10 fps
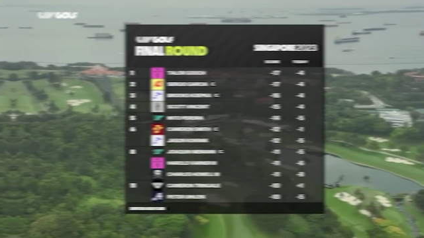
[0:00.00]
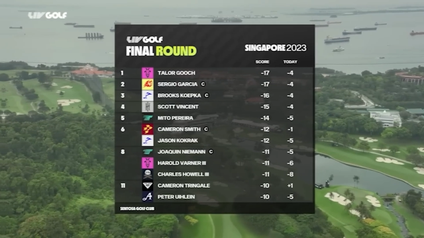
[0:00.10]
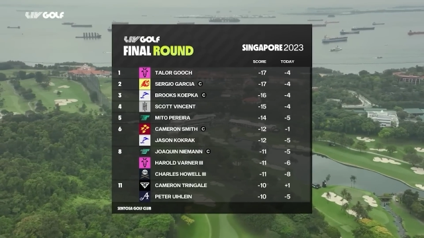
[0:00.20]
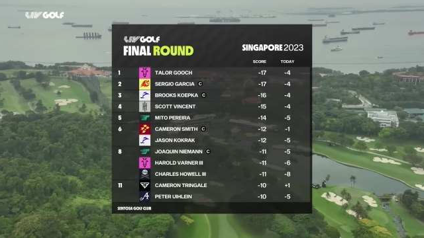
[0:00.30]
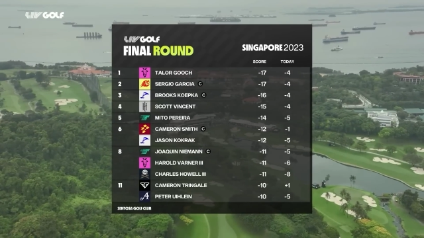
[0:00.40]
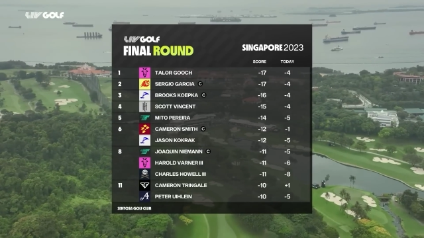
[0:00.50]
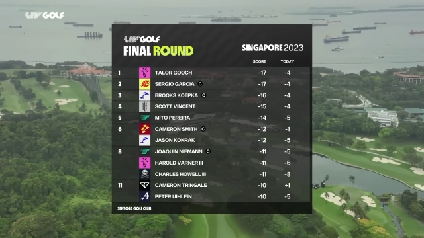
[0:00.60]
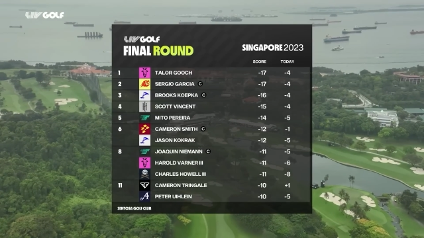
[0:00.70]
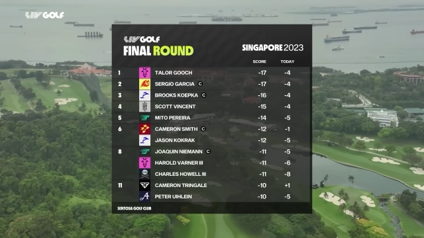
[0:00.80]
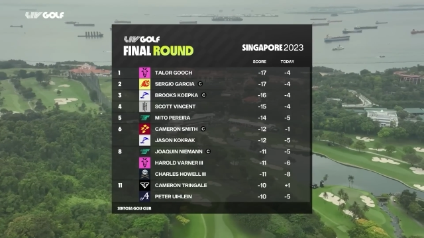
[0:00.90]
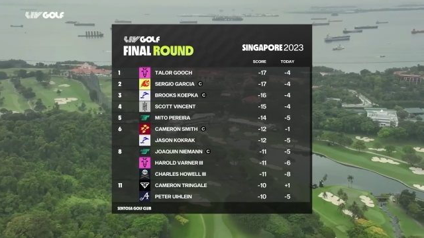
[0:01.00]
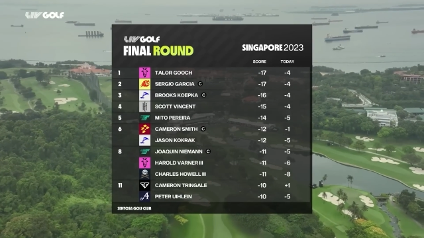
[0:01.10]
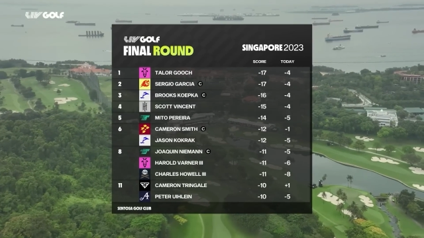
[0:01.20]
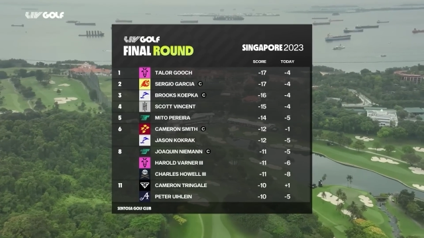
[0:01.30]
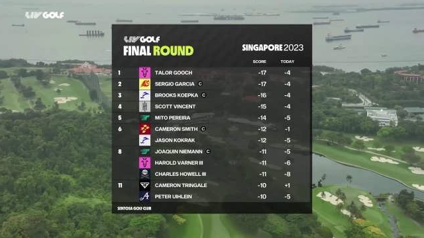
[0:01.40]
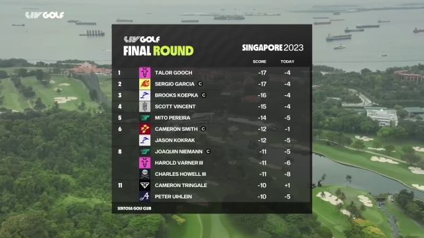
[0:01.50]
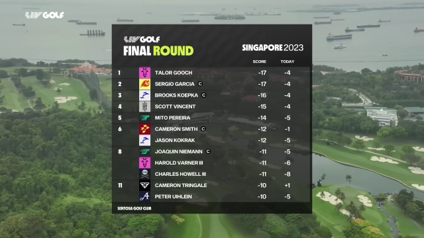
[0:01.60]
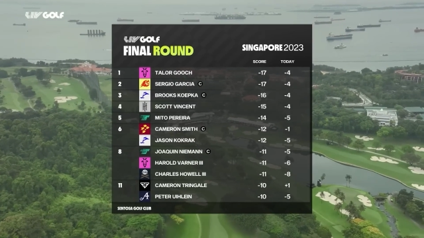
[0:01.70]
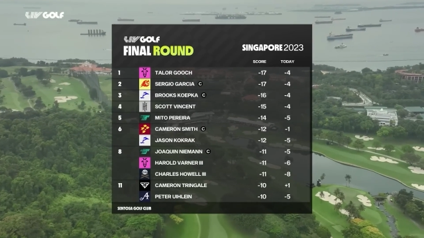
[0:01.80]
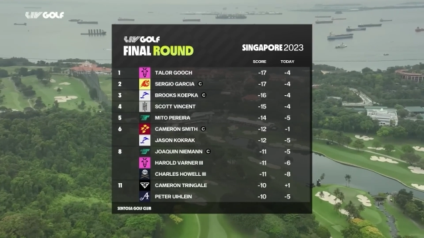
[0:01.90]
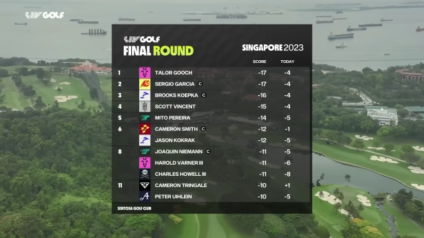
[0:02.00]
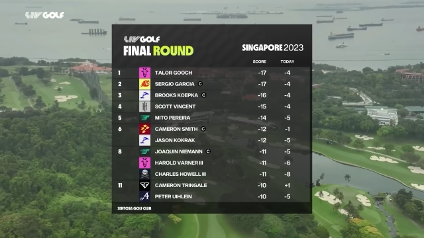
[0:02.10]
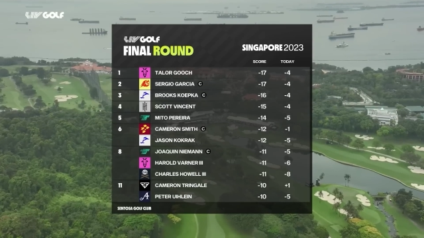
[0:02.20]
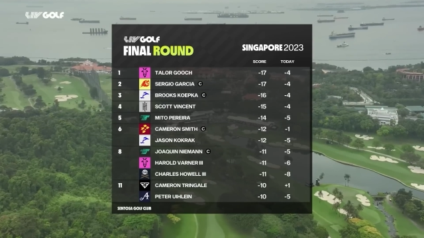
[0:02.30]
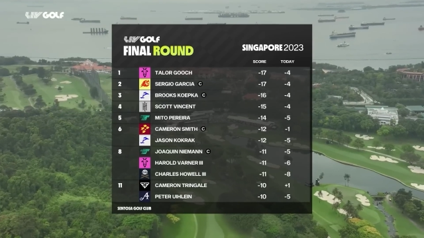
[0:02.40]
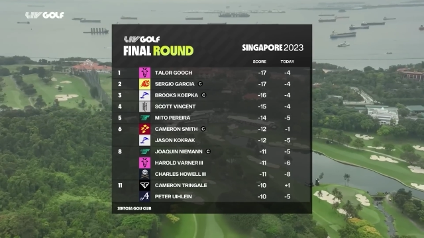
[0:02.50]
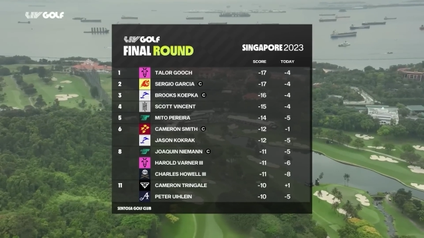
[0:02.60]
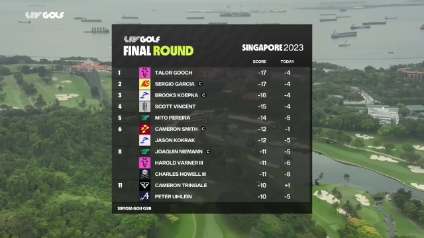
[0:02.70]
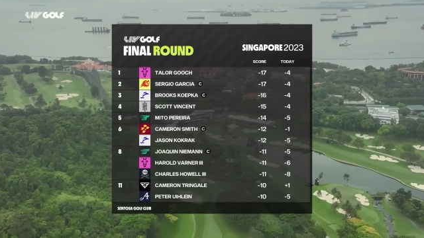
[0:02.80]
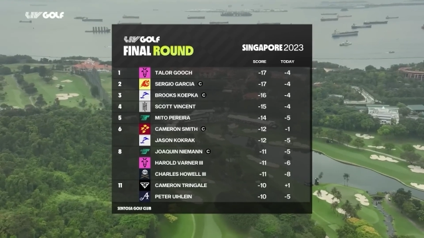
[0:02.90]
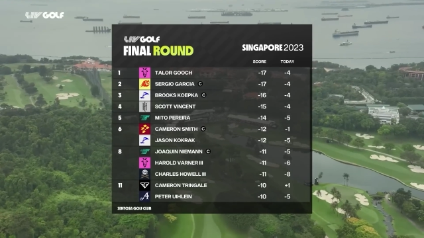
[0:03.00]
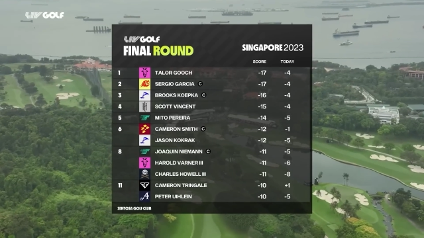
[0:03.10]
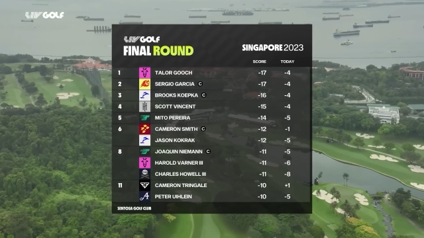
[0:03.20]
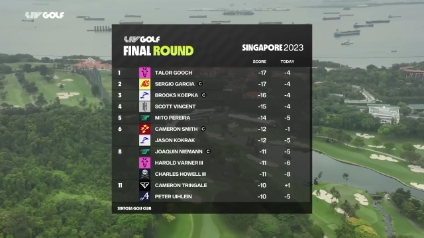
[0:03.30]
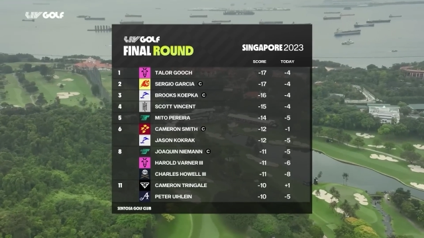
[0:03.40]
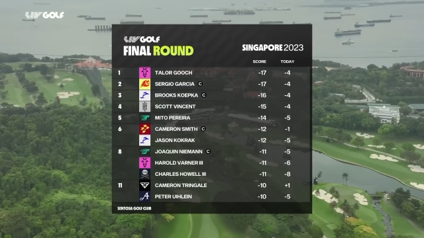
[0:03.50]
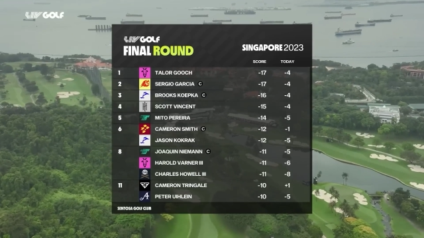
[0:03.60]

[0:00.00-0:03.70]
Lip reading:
Nobody's mouth can be seen.